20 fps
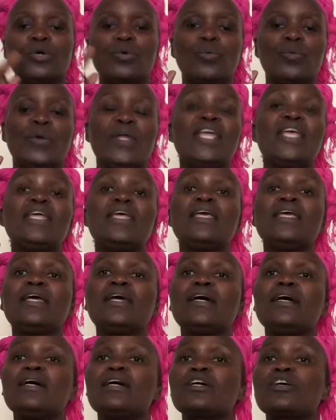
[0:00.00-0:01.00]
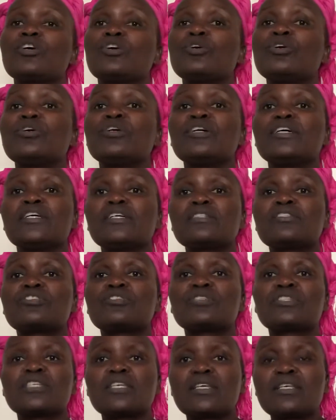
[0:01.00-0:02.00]
we are going to
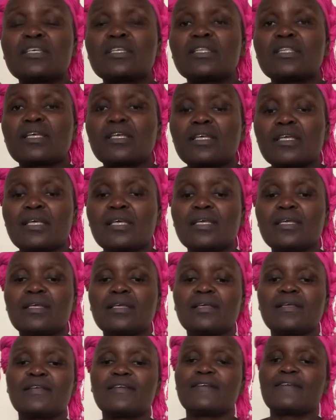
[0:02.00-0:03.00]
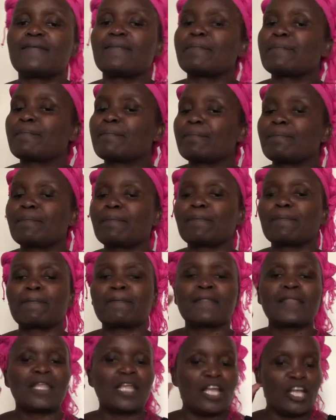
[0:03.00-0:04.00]
see the
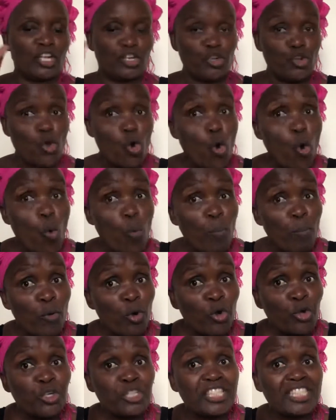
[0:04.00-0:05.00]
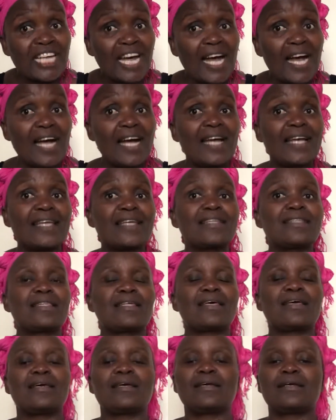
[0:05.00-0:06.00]
King. No more dying
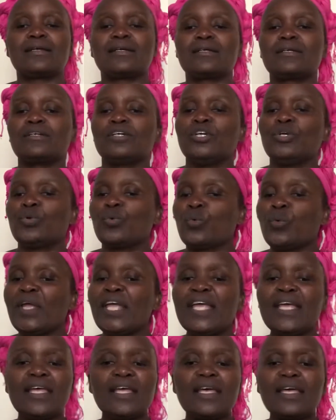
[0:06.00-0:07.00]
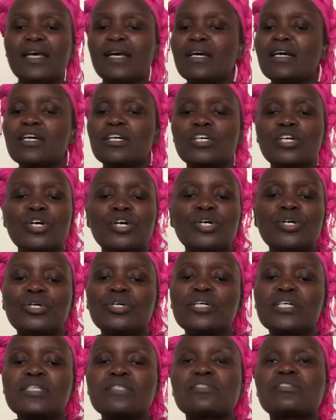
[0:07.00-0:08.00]
there, we are
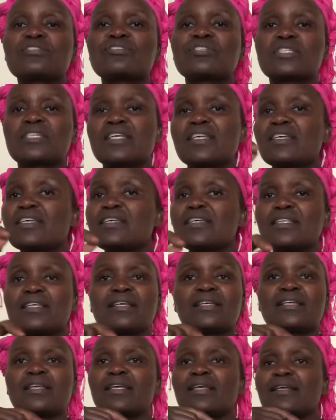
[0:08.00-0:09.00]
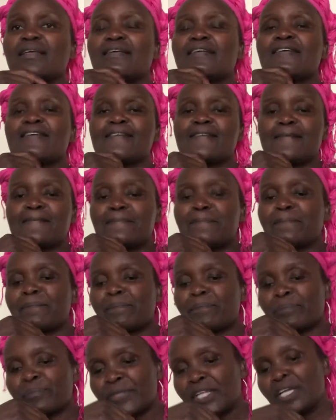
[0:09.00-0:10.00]
going to see the
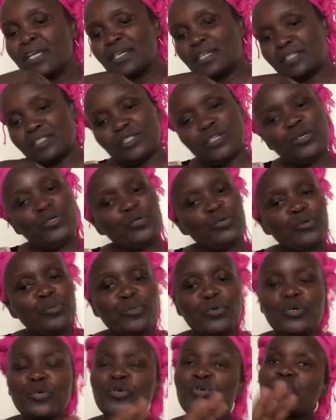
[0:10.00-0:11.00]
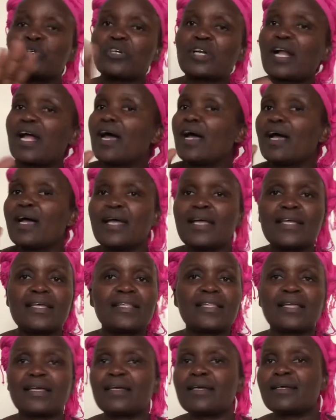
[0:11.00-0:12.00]
King. No more crying
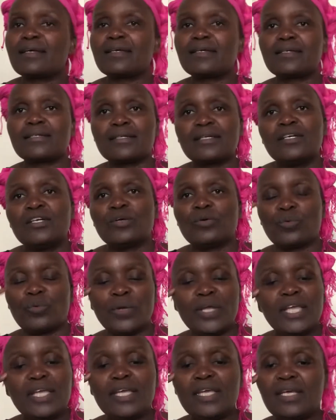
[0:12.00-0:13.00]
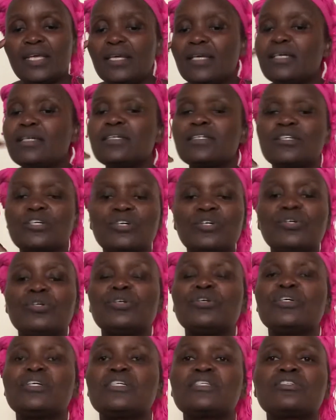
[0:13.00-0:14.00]
there, we are
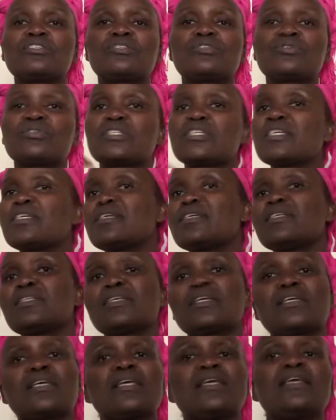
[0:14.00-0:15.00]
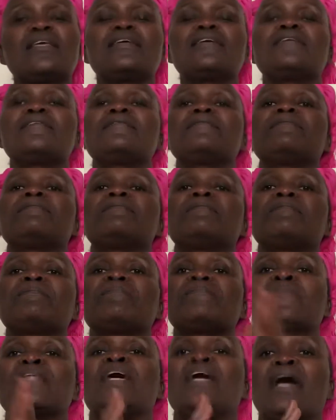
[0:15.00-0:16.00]
going to see the
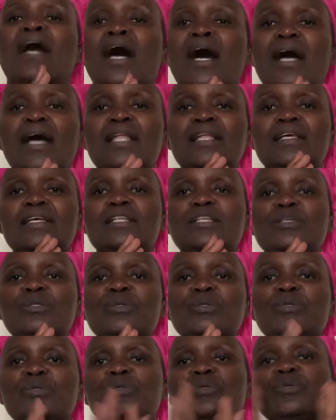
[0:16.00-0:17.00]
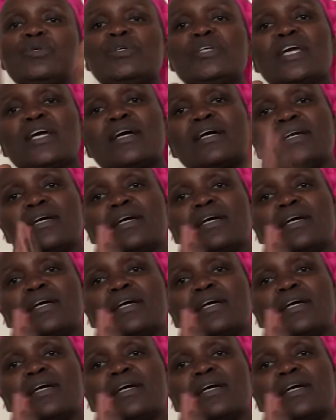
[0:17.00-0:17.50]
King. Hallelujah,